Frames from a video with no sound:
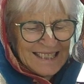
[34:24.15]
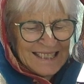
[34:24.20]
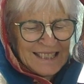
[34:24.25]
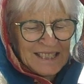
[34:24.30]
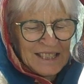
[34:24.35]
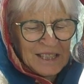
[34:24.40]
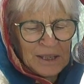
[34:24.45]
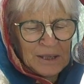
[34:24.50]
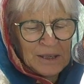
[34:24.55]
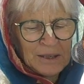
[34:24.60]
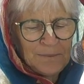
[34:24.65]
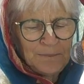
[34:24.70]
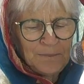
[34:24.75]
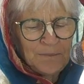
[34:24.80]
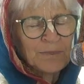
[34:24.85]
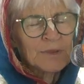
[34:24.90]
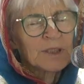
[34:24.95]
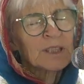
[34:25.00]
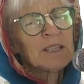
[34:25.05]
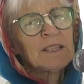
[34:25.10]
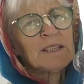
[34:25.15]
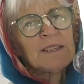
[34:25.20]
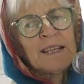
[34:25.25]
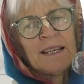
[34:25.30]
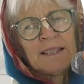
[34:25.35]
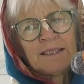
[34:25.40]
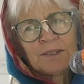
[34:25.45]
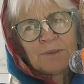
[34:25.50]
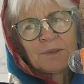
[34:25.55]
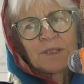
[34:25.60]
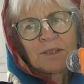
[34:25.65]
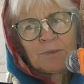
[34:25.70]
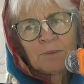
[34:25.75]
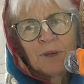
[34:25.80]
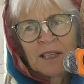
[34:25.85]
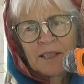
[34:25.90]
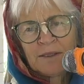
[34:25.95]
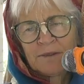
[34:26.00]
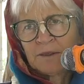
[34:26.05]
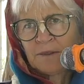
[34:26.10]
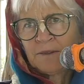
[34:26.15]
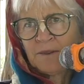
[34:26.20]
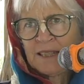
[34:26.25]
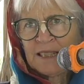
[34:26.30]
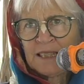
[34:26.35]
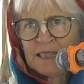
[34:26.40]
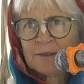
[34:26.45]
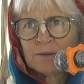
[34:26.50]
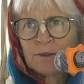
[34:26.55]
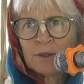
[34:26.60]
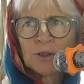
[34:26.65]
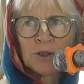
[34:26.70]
So that was a wonderful festival.